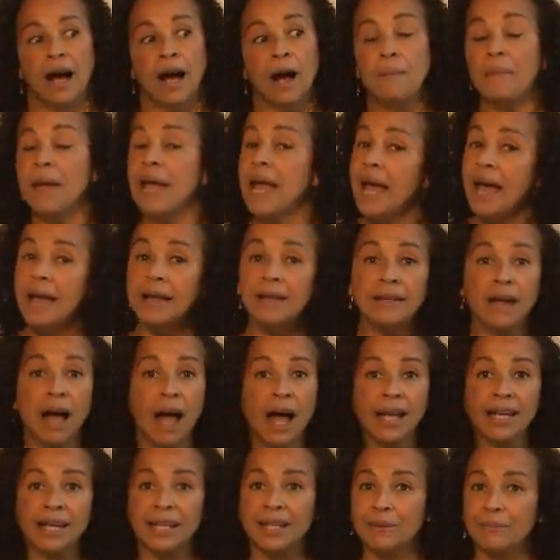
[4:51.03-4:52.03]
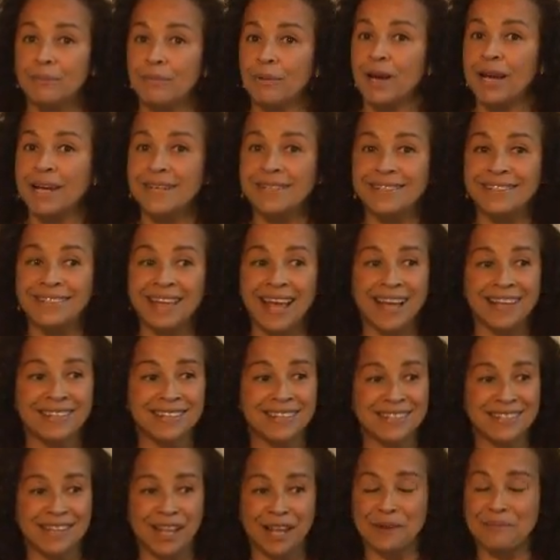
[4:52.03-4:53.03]
And I can embrace,
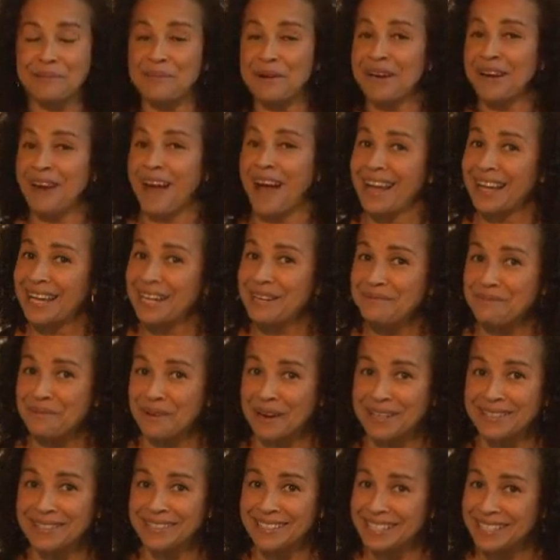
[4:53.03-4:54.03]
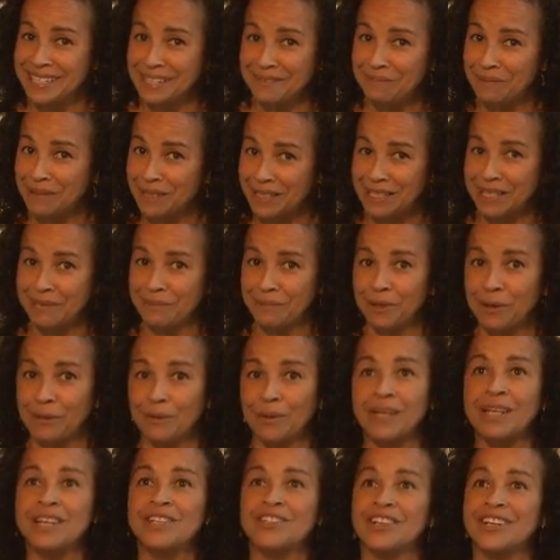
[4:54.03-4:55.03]
as a celebrant, I can embrace the deeply, deeply
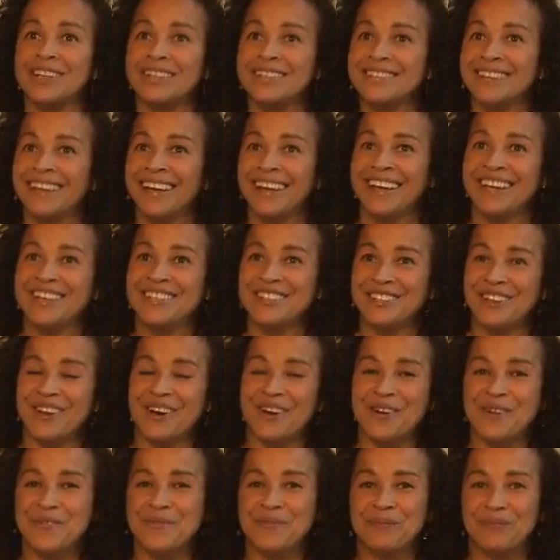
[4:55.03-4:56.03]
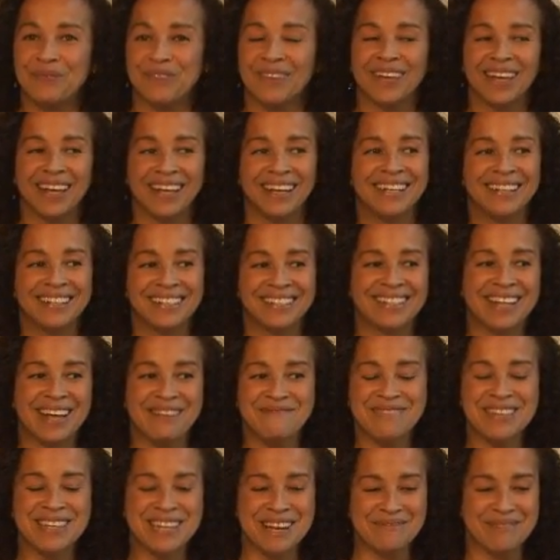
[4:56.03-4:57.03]
religious. So does
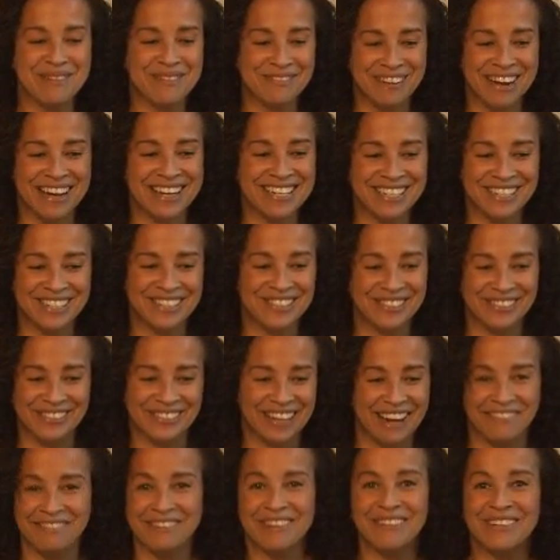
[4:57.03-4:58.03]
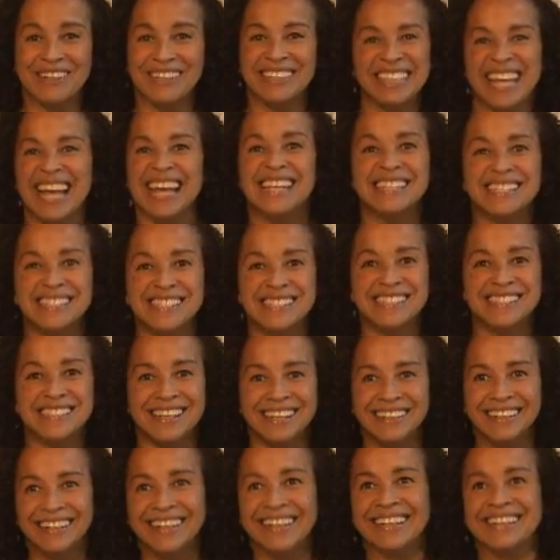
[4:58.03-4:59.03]
that mean I'm a friend to everyone? Yes,
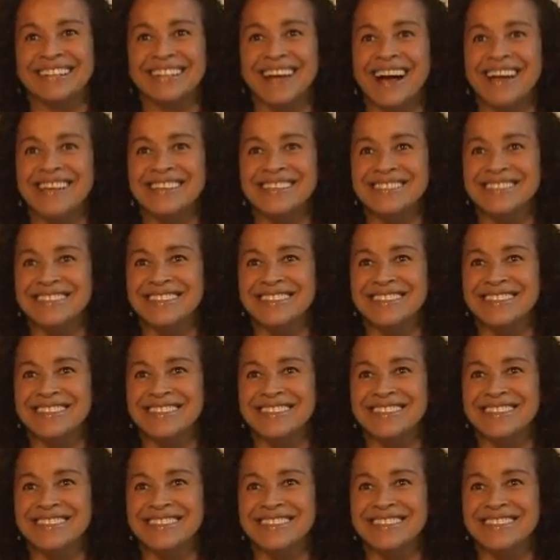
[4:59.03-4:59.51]
it does.